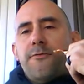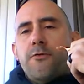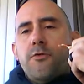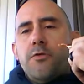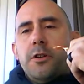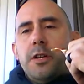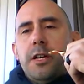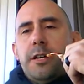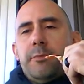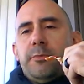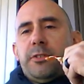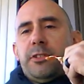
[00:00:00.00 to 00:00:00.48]

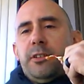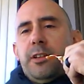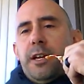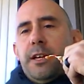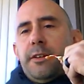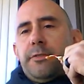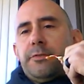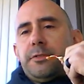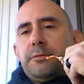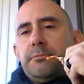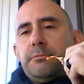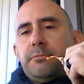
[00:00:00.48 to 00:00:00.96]
Four names
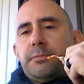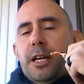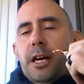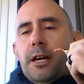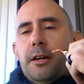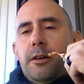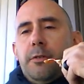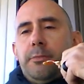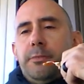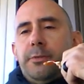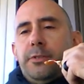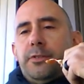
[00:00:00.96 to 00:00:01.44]
left.
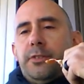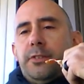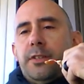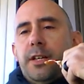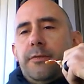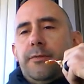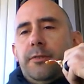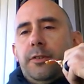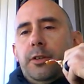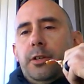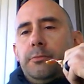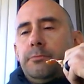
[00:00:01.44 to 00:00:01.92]
Guy
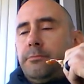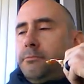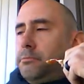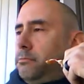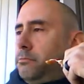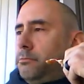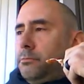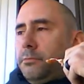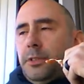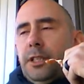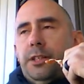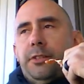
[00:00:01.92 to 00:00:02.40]
opens the envelope.
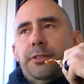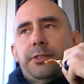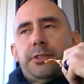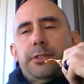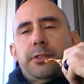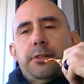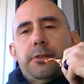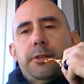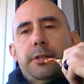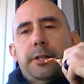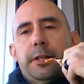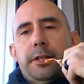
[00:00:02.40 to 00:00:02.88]

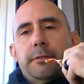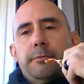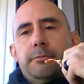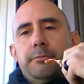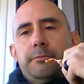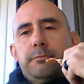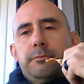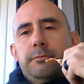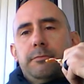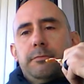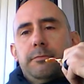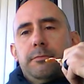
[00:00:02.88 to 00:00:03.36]
He's still there.
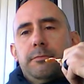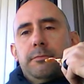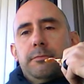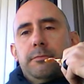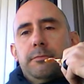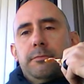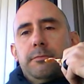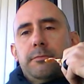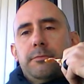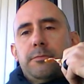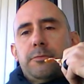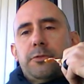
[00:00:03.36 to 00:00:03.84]

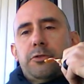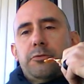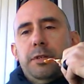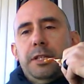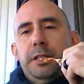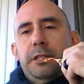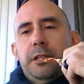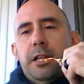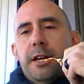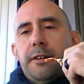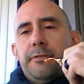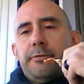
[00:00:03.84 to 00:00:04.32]

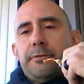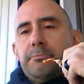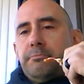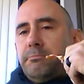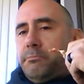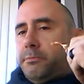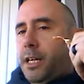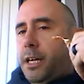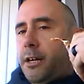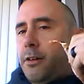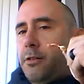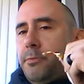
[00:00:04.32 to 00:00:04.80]
Three left.
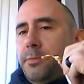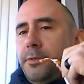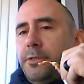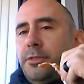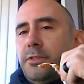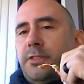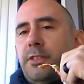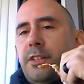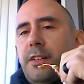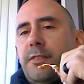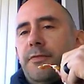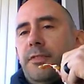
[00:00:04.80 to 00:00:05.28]
Guy
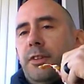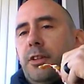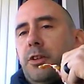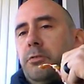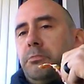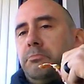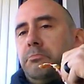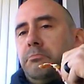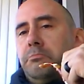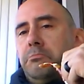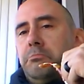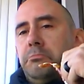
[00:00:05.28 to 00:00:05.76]
opens the
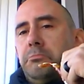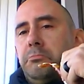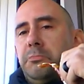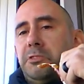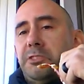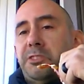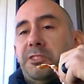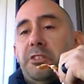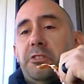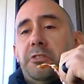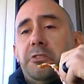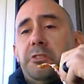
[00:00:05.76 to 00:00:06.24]
envelope.
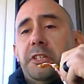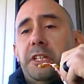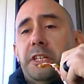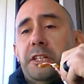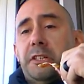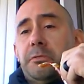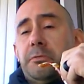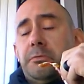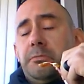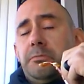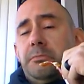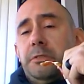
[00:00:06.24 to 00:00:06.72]
Still
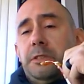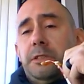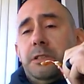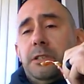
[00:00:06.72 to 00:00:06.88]
there.